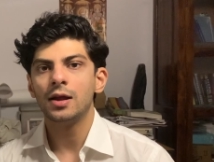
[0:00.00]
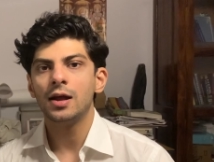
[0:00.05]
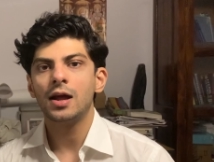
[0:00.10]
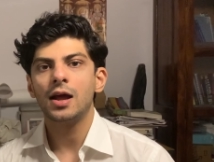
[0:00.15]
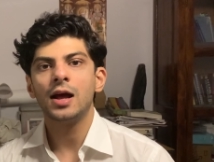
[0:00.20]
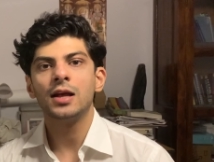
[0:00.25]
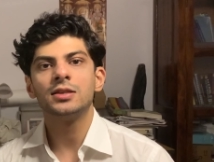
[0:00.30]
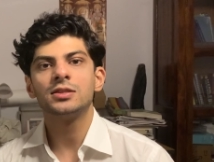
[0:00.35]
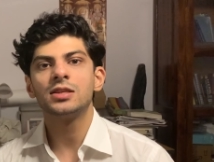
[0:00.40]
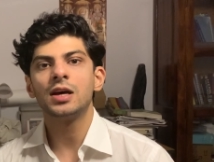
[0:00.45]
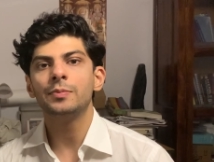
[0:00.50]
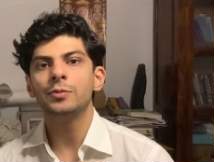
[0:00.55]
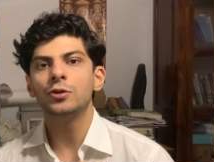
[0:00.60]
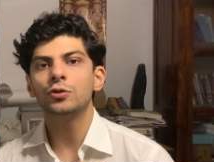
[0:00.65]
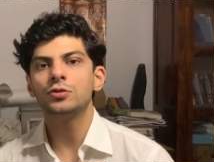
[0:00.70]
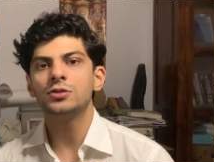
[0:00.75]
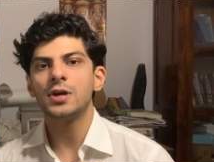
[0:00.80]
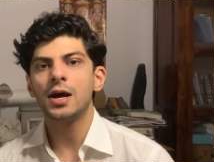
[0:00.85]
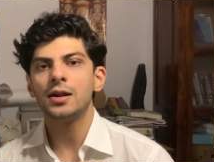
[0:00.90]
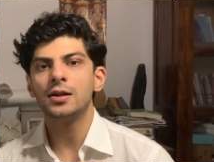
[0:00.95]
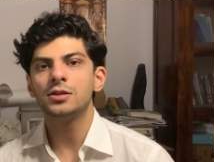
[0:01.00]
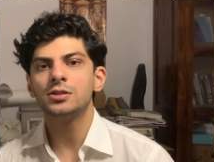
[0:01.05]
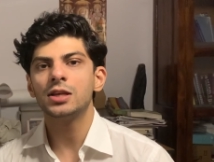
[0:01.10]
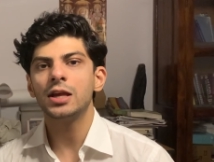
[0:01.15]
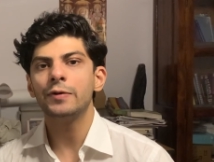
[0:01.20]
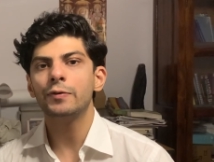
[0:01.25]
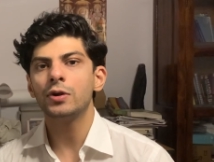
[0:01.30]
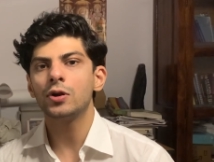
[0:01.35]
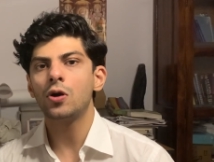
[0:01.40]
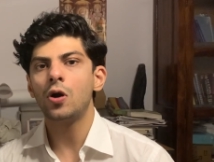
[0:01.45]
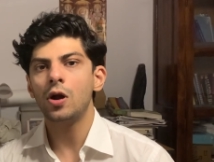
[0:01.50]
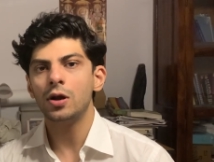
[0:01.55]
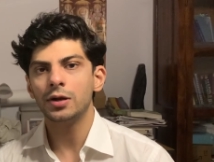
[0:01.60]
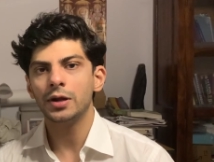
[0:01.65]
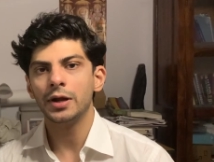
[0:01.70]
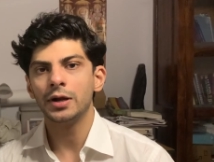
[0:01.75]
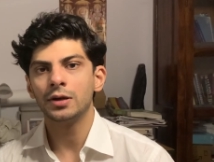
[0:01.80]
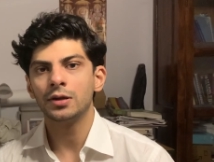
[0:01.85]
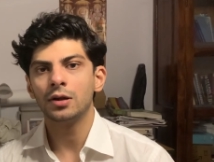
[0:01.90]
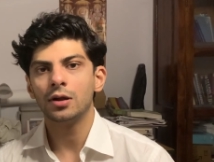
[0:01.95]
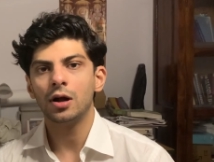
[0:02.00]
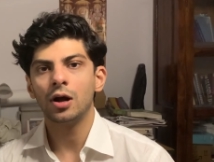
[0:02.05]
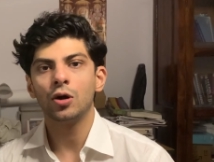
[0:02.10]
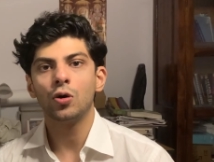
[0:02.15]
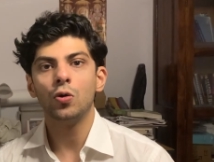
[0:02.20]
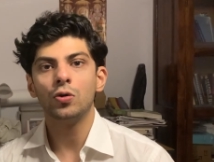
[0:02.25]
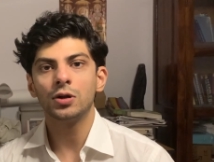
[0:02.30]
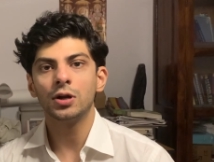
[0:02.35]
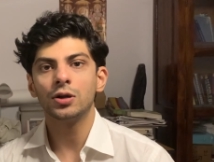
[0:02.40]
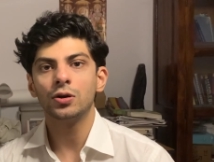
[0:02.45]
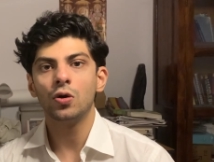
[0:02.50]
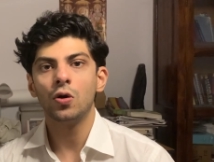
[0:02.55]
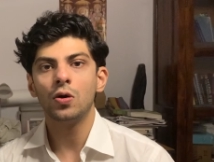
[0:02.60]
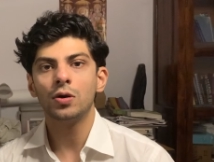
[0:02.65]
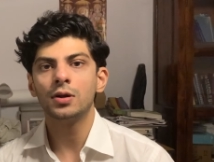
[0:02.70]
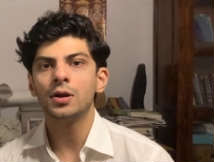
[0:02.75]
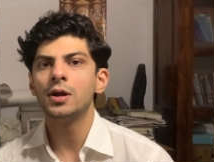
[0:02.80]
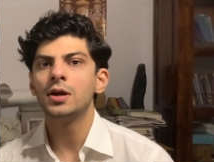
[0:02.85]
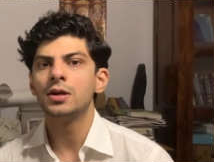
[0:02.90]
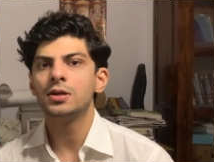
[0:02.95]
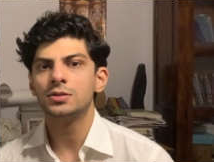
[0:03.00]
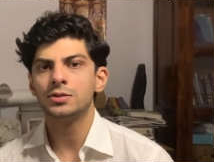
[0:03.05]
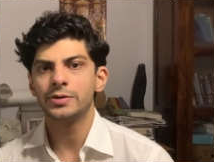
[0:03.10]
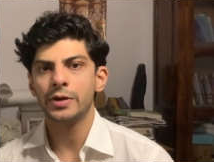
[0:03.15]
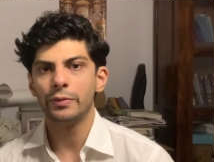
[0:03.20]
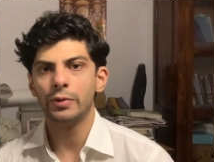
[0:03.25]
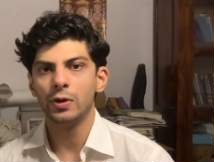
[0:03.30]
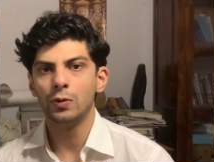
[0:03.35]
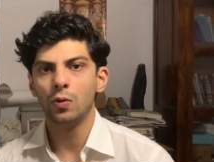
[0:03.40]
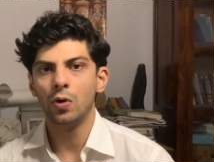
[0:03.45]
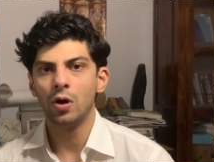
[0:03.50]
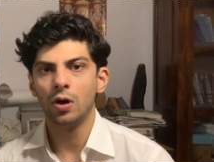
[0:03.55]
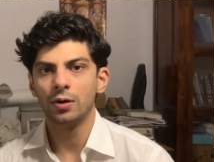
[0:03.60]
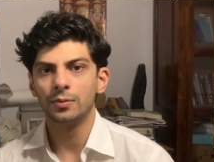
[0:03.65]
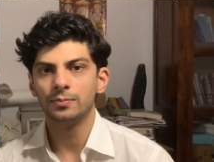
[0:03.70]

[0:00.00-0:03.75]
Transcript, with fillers: and some news channels even called it a quote unquote civil war.